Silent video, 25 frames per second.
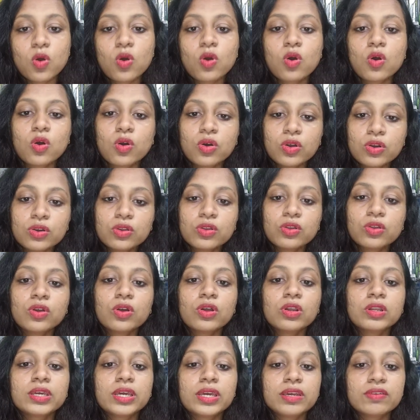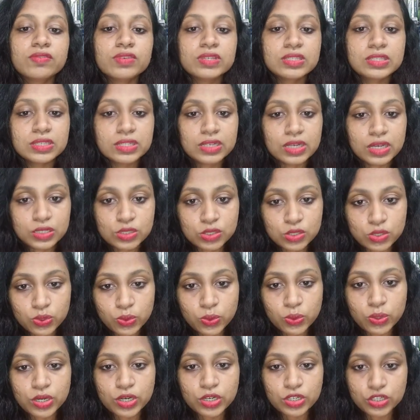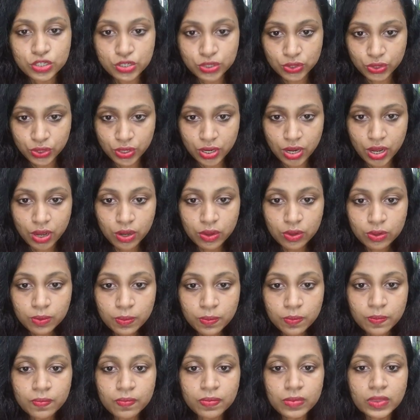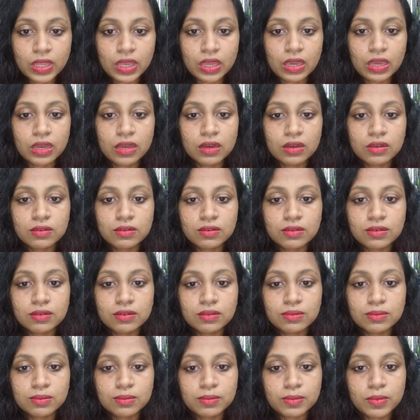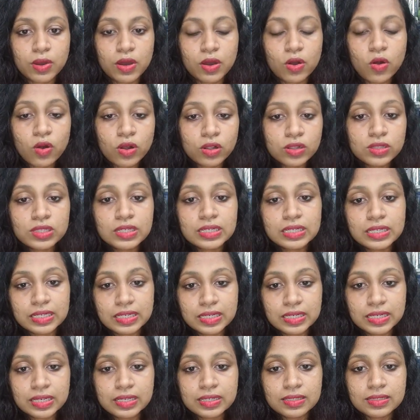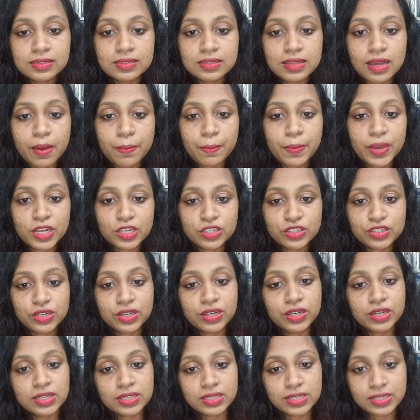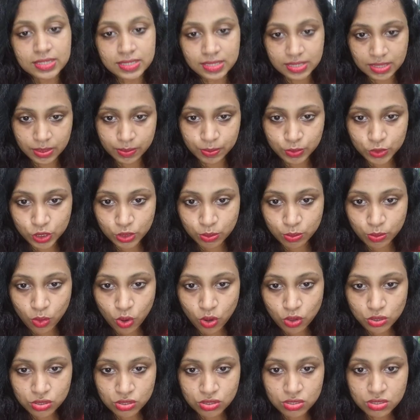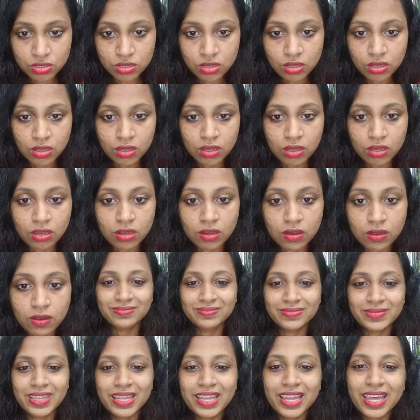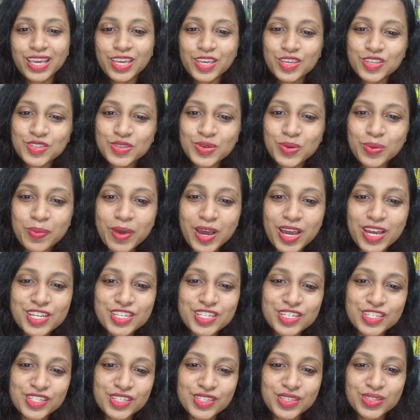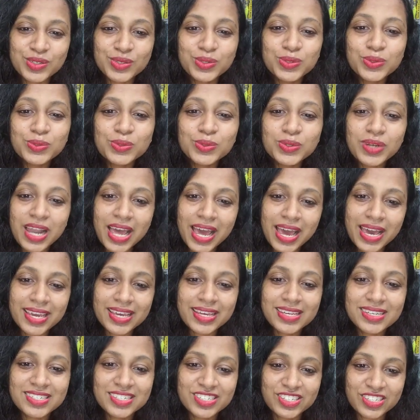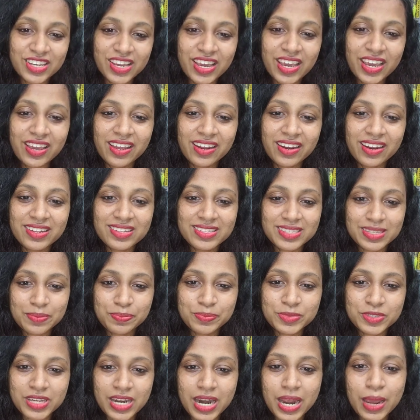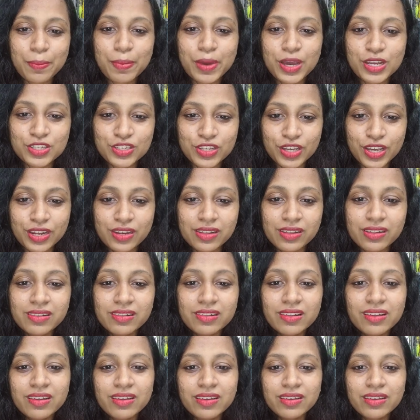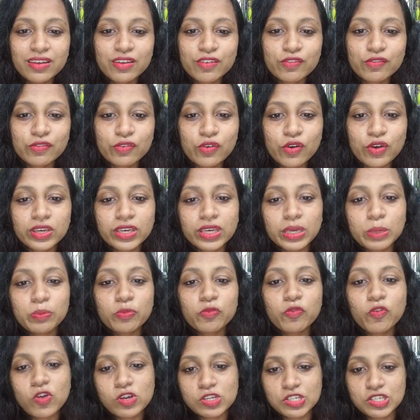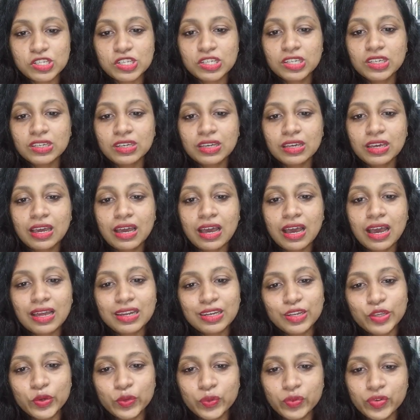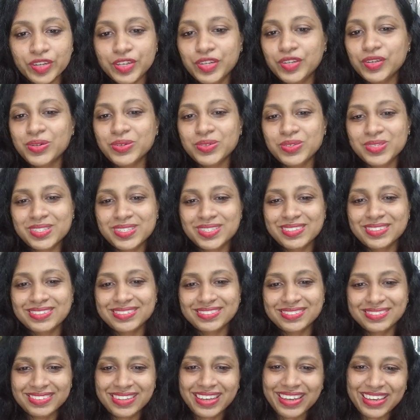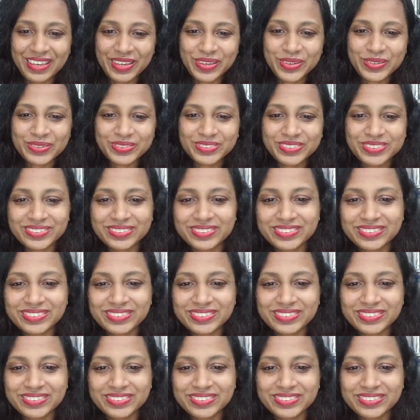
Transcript: or y'all can visit our store at Sharao. Uh, all the details are mentioned in description box. Thank you so much. Do like, share and subscribe our channel for keep watching our new videos. Thank you.